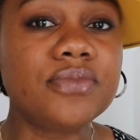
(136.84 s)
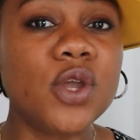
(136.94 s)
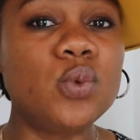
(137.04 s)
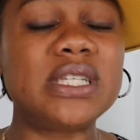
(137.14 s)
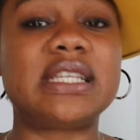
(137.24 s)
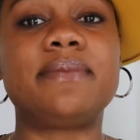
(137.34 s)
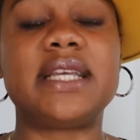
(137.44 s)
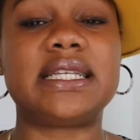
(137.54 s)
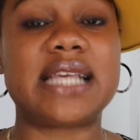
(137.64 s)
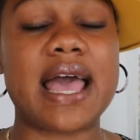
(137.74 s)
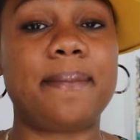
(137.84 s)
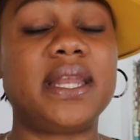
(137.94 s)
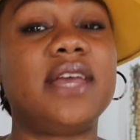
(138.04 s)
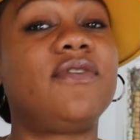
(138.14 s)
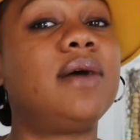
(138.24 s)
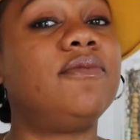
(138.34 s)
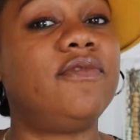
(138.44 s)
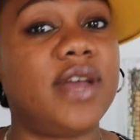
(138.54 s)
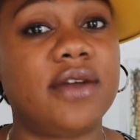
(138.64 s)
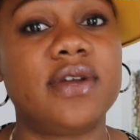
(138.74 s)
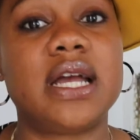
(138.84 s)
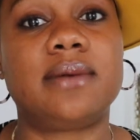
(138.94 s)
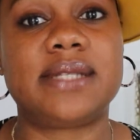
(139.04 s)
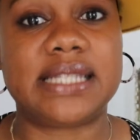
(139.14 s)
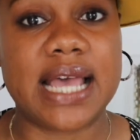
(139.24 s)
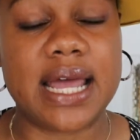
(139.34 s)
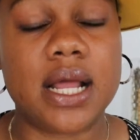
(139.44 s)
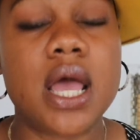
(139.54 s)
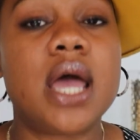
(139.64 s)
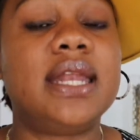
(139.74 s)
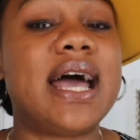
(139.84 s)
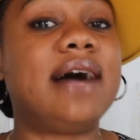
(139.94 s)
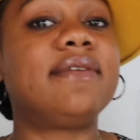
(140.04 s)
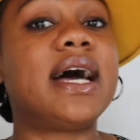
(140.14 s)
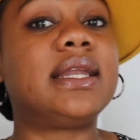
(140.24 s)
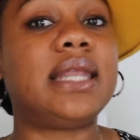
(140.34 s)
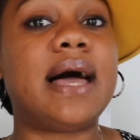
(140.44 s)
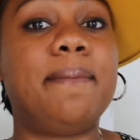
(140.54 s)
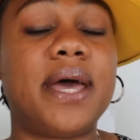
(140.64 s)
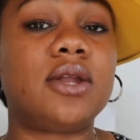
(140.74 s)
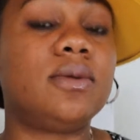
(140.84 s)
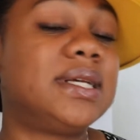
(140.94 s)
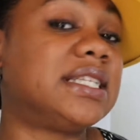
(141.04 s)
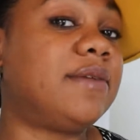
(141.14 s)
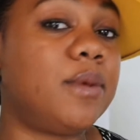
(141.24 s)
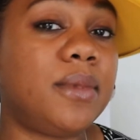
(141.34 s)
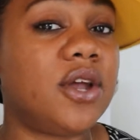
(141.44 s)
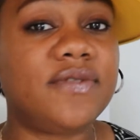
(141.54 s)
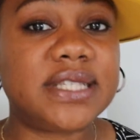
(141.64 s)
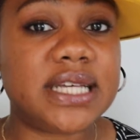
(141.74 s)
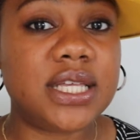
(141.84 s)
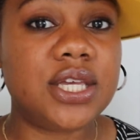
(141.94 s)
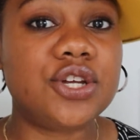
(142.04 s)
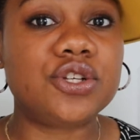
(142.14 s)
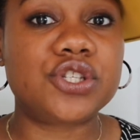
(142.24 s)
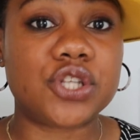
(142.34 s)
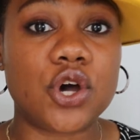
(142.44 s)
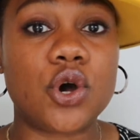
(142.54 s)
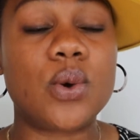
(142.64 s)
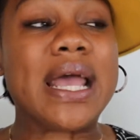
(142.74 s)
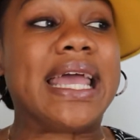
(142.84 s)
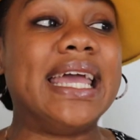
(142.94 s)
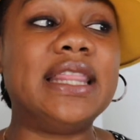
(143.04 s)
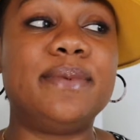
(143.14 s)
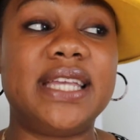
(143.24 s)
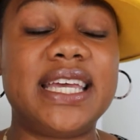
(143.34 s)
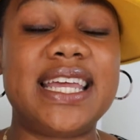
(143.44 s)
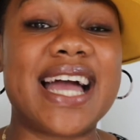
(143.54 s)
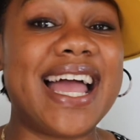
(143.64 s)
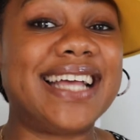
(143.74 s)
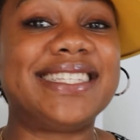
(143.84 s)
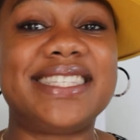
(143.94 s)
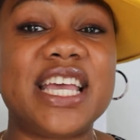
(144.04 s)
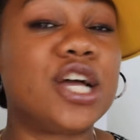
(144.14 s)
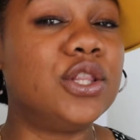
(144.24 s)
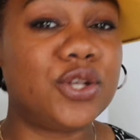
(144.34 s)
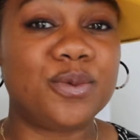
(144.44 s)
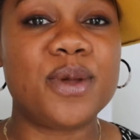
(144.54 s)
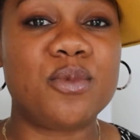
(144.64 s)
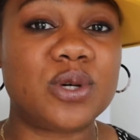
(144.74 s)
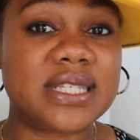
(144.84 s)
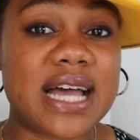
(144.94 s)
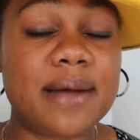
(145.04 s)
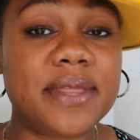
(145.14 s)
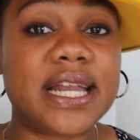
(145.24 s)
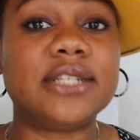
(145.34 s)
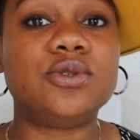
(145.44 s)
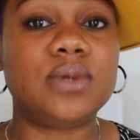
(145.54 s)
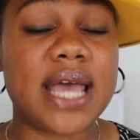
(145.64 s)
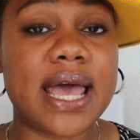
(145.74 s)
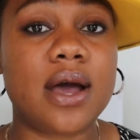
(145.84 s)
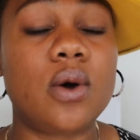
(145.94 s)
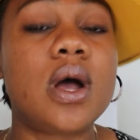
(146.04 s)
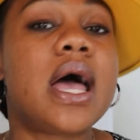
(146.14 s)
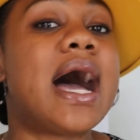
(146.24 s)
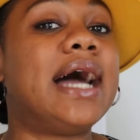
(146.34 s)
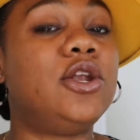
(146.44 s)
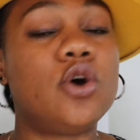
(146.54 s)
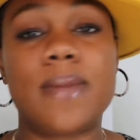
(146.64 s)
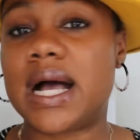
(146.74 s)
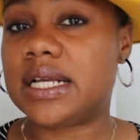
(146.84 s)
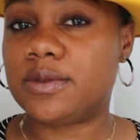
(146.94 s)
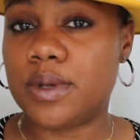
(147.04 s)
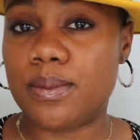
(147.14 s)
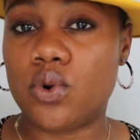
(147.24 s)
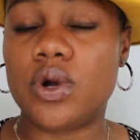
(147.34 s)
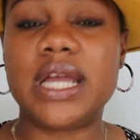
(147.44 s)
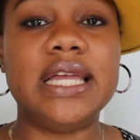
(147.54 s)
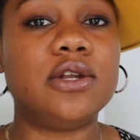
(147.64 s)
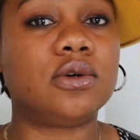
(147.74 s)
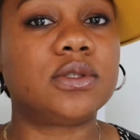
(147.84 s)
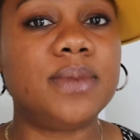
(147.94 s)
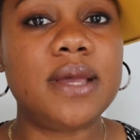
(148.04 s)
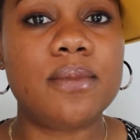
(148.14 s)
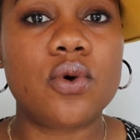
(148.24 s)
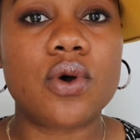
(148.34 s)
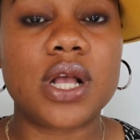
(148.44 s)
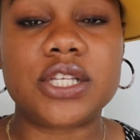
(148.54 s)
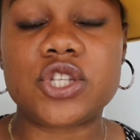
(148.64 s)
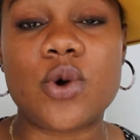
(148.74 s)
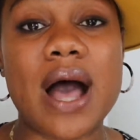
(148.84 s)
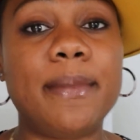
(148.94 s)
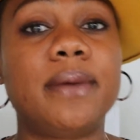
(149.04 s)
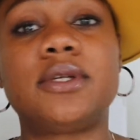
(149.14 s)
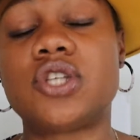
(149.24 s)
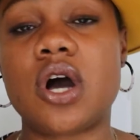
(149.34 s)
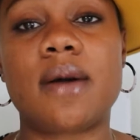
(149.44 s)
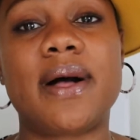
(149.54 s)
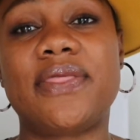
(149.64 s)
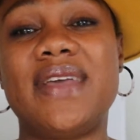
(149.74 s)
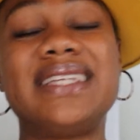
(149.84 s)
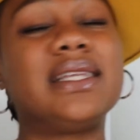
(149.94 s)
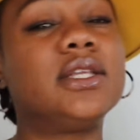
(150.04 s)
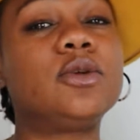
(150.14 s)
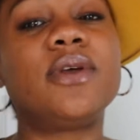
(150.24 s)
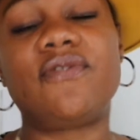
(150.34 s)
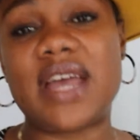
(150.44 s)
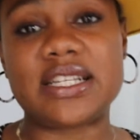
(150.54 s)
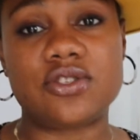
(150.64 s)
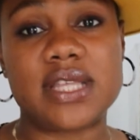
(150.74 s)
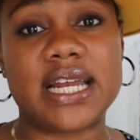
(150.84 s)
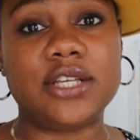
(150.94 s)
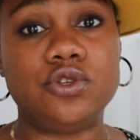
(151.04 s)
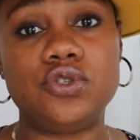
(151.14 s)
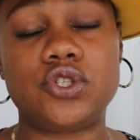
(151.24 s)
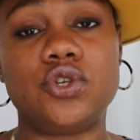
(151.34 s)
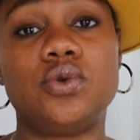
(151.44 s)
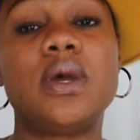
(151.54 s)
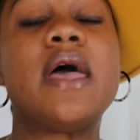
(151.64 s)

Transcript: when something has happened if I'm very upset. Now, I've gotten a lot better because I've been married for 10 years. So in the beginning, I had to take a little bit more time than I do now. I know my husband more. He knows me more. And so I'm able to talk about things a little bit faster than I used to.